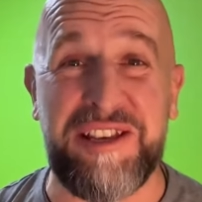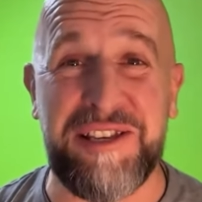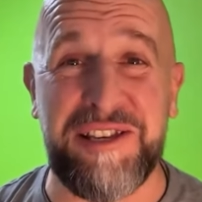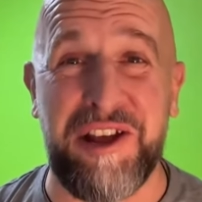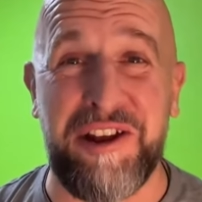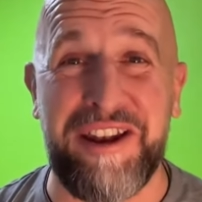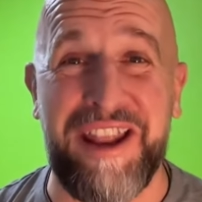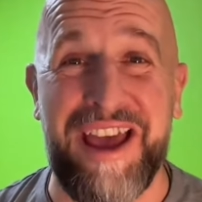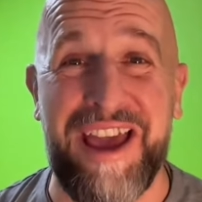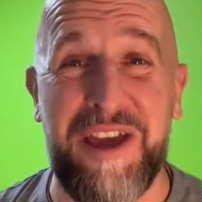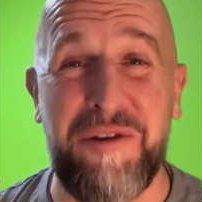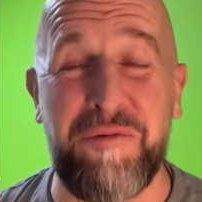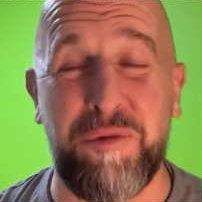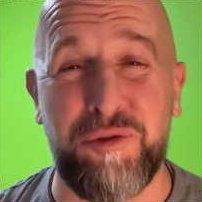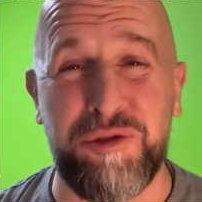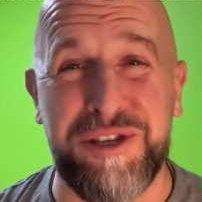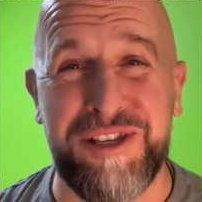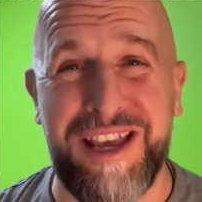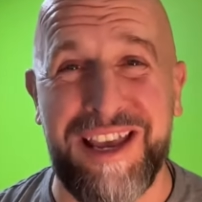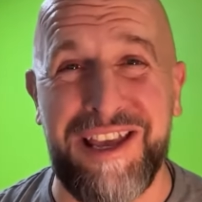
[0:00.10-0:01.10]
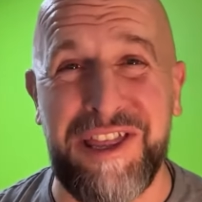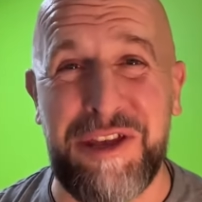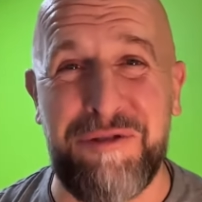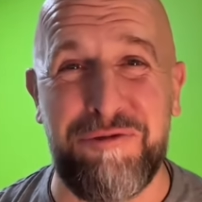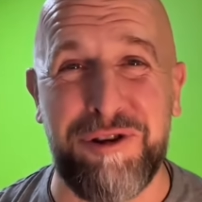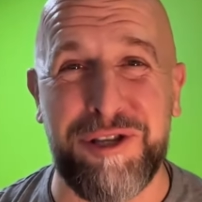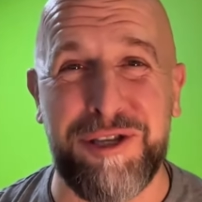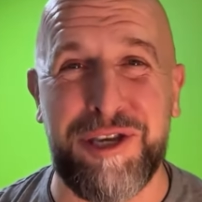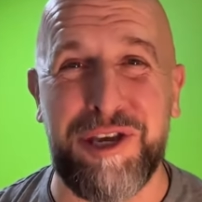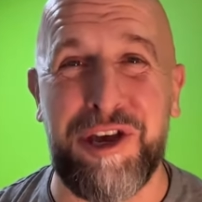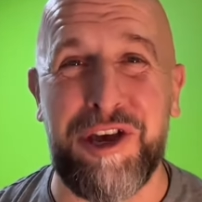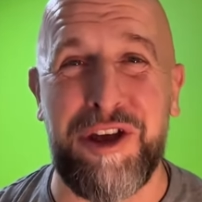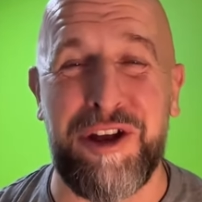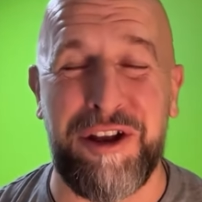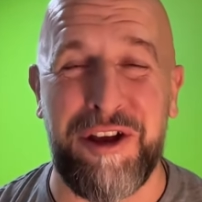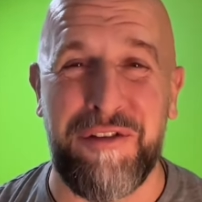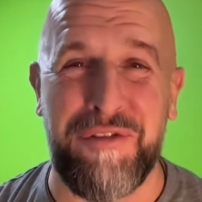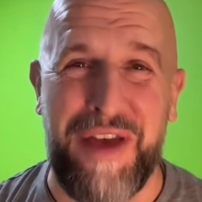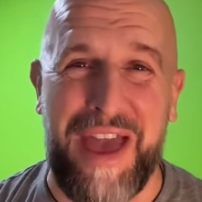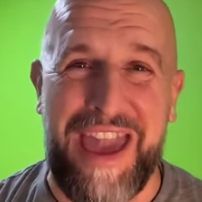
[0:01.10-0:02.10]
This Sunday will see the
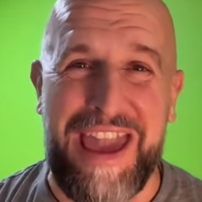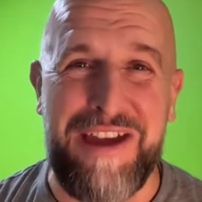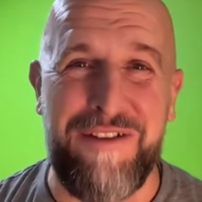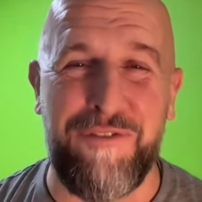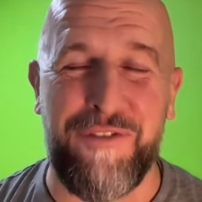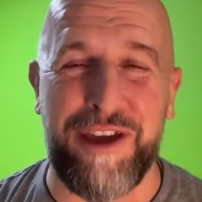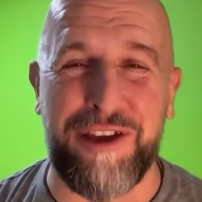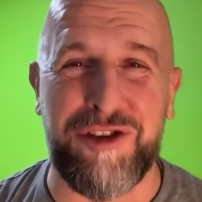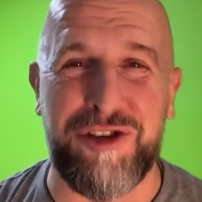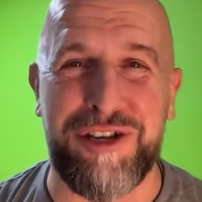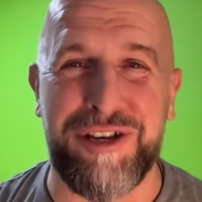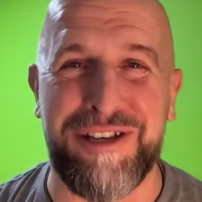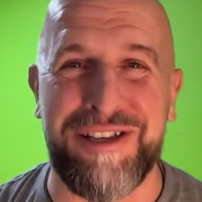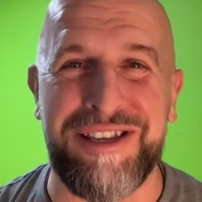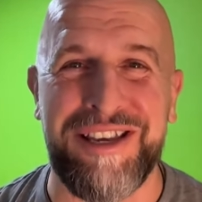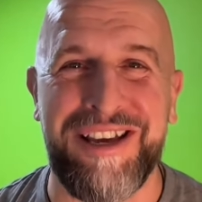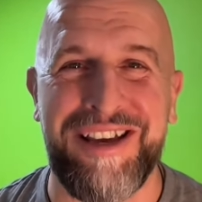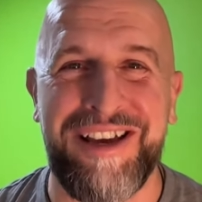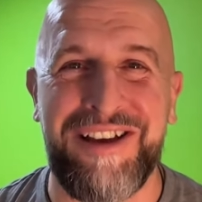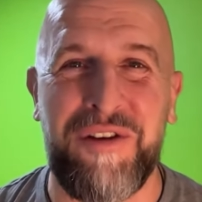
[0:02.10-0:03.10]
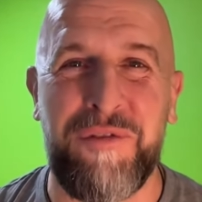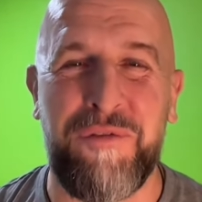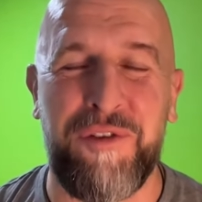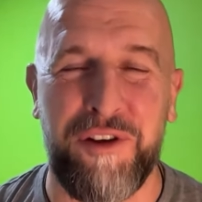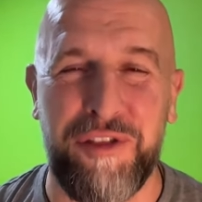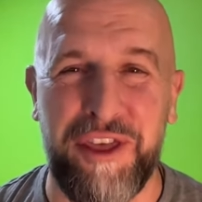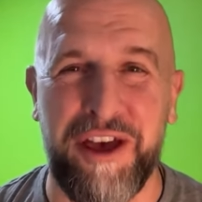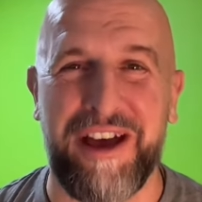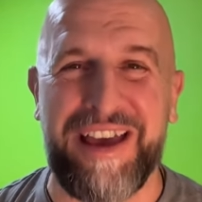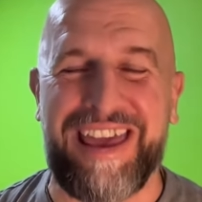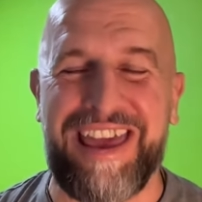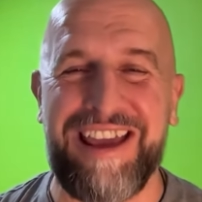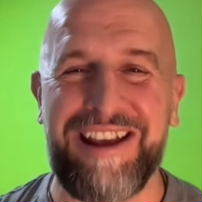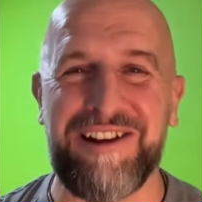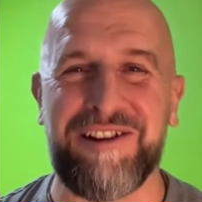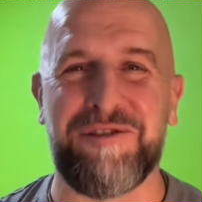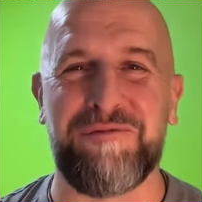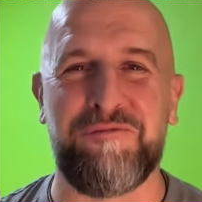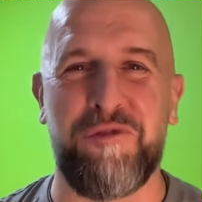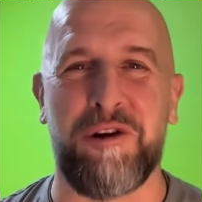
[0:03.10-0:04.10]
return of A fixtures for the
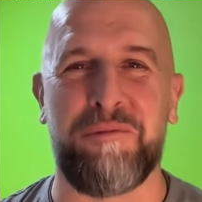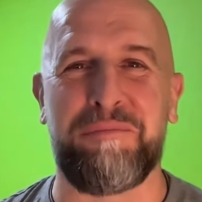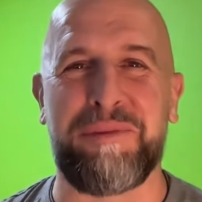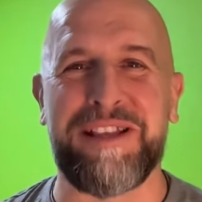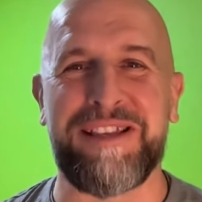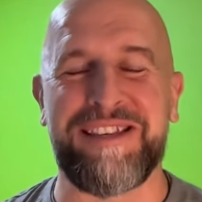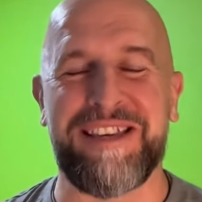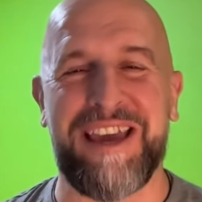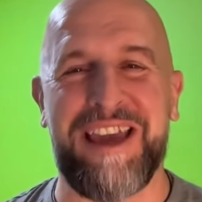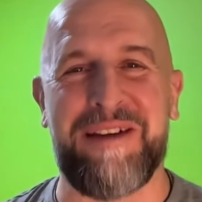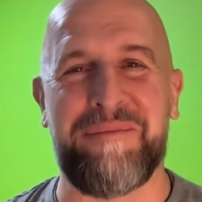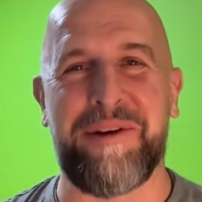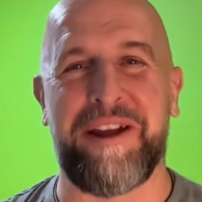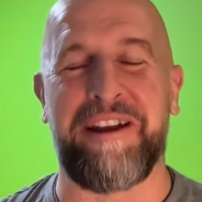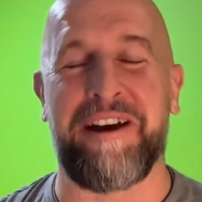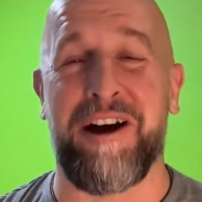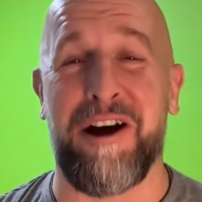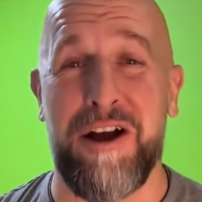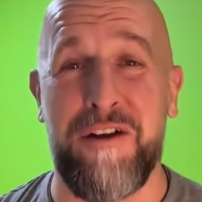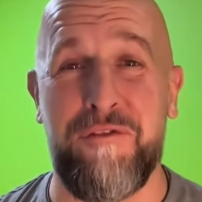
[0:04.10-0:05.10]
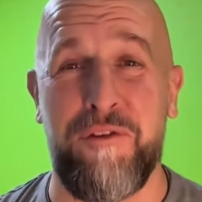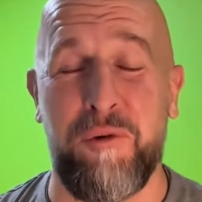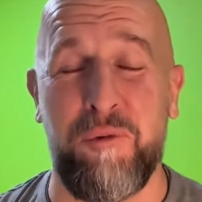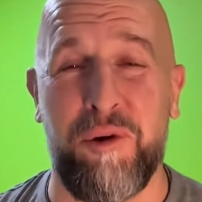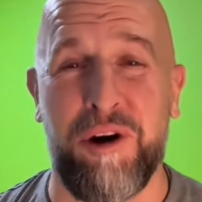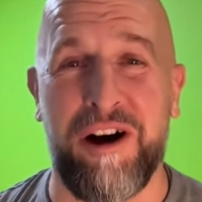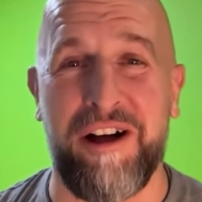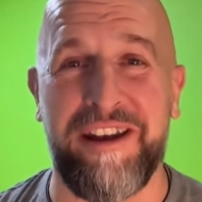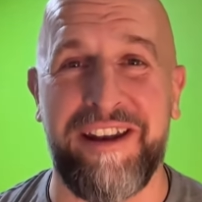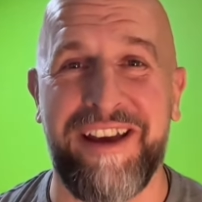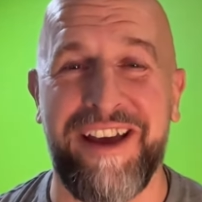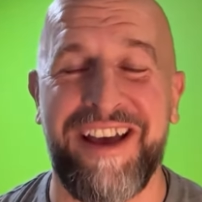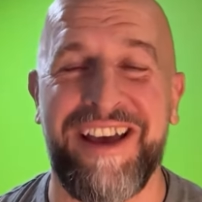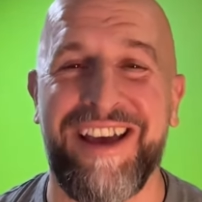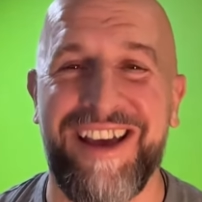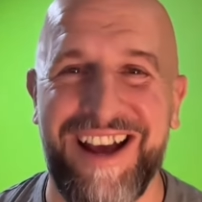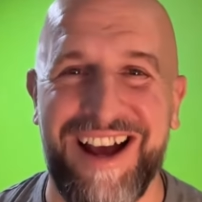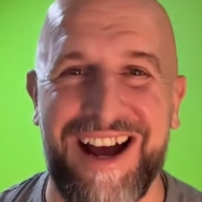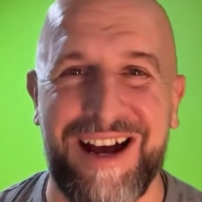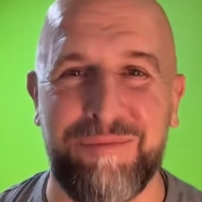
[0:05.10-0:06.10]
England rugby team, and I, for one,
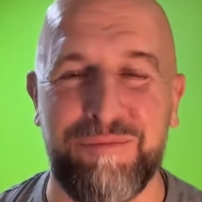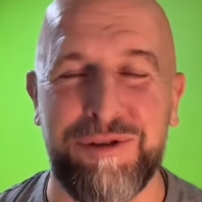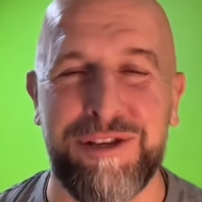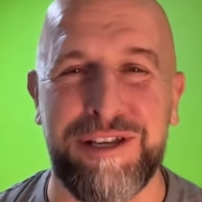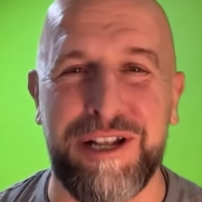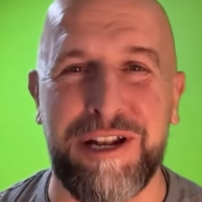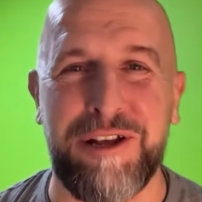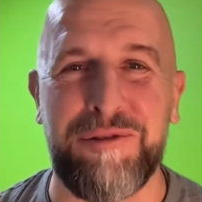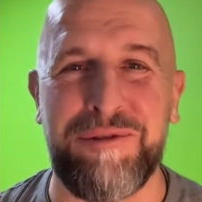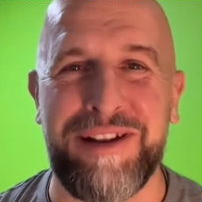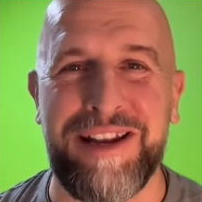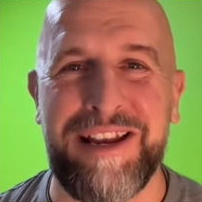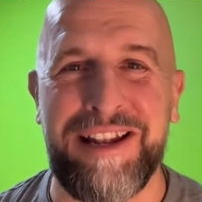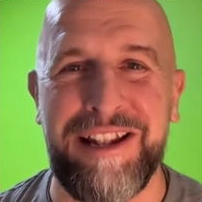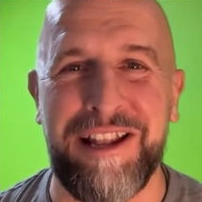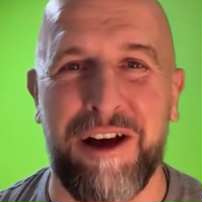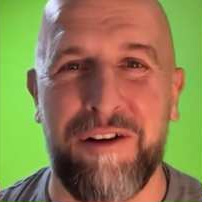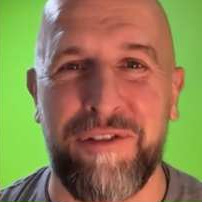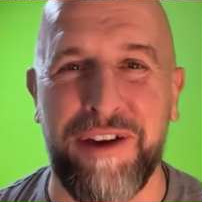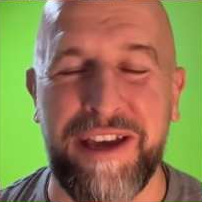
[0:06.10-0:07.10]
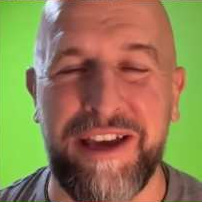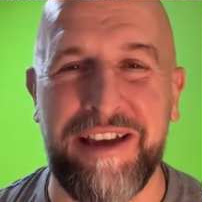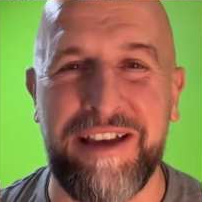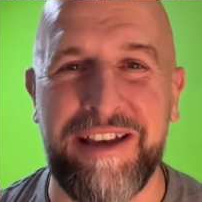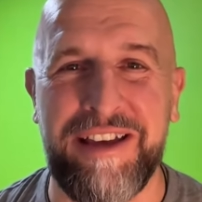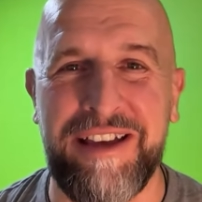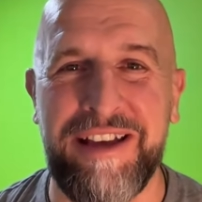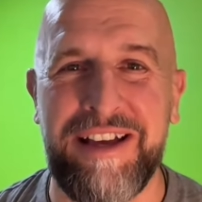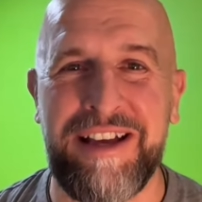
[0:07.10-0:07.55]
absolutely love it.